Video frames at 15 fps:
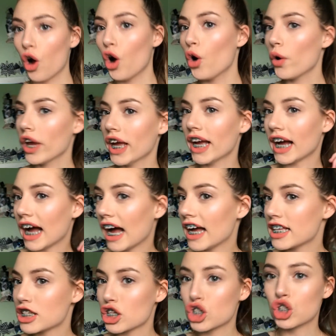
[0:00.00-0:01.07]
Okay
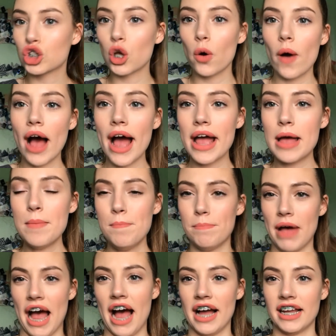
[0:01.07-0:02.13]
guys, so I am
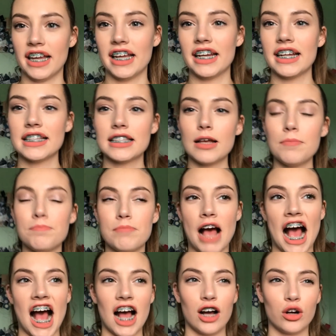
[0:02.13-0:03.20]
back and it's
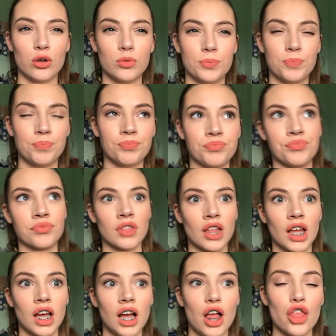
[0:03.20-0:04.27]
about
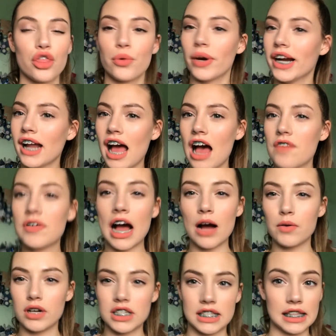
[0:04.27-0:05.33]
3.5
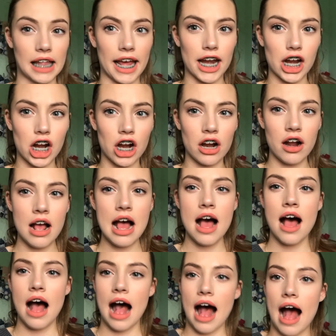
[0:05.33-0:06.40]
hours later.
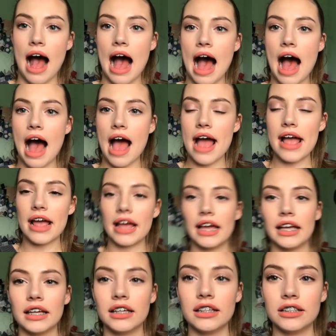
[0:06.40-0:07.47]

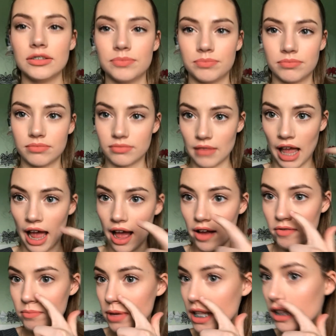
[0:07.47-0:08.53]
I
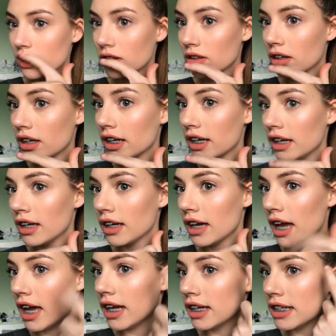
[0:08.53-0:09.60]
have been
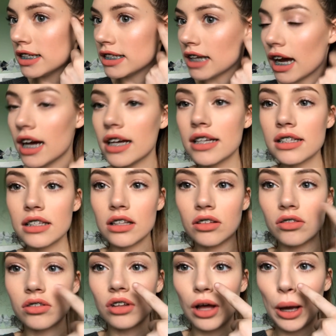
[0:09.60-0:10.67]
looking and it does
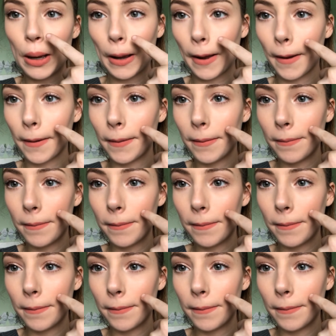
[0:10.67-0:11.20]
look